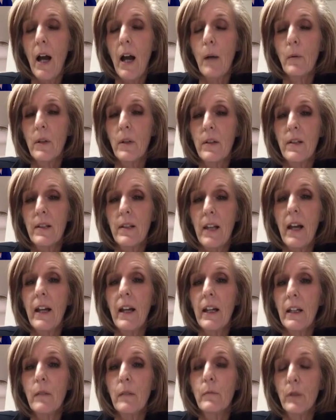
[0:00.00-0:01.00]
I would say
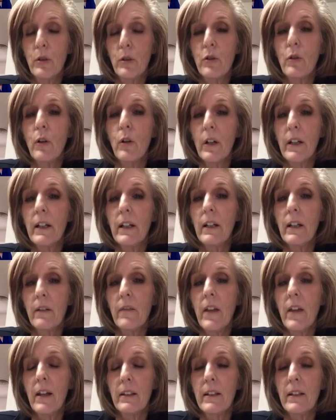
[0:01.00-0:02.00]
majority of
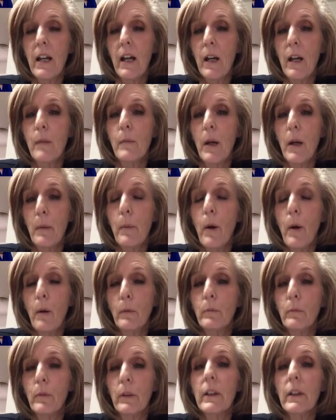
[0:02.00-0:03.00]
that time I
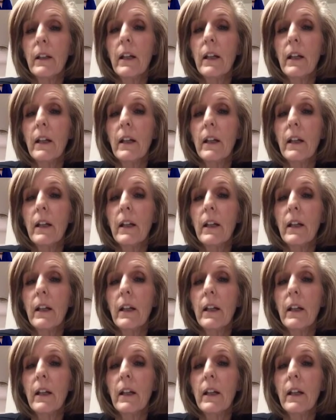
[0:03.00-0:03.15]
probably